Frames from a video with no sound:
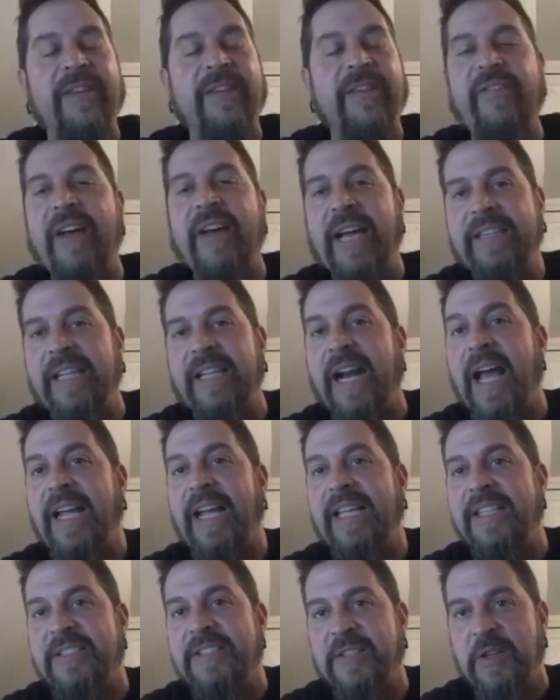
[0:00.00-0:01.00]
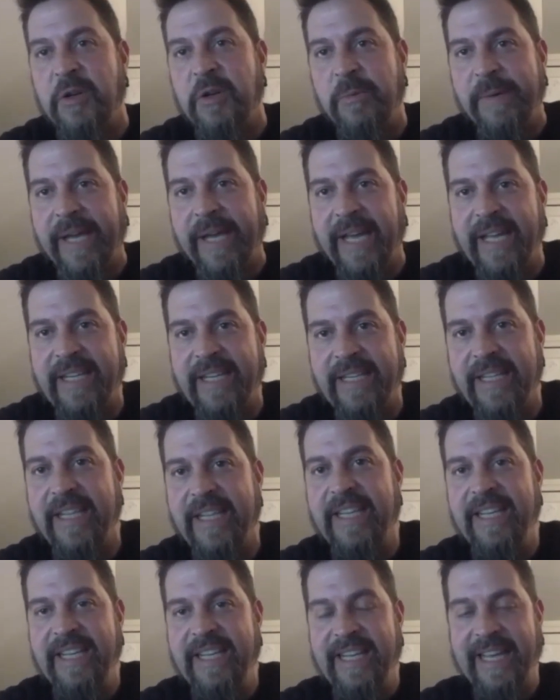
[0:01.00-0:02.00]
the fact that I can zoom in
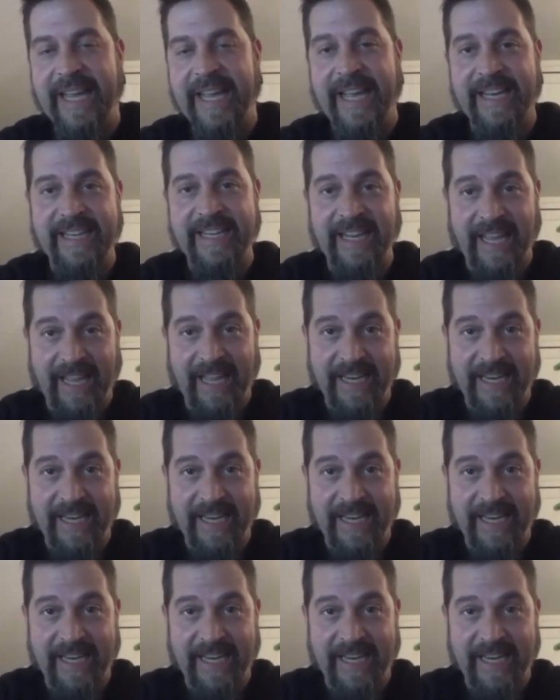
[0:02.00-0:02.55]
and